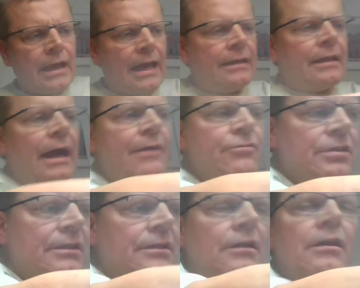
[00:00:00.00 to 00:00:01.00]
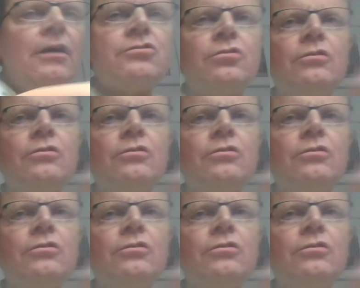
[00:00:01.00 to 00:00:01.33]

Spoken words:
And I've seen the Close to the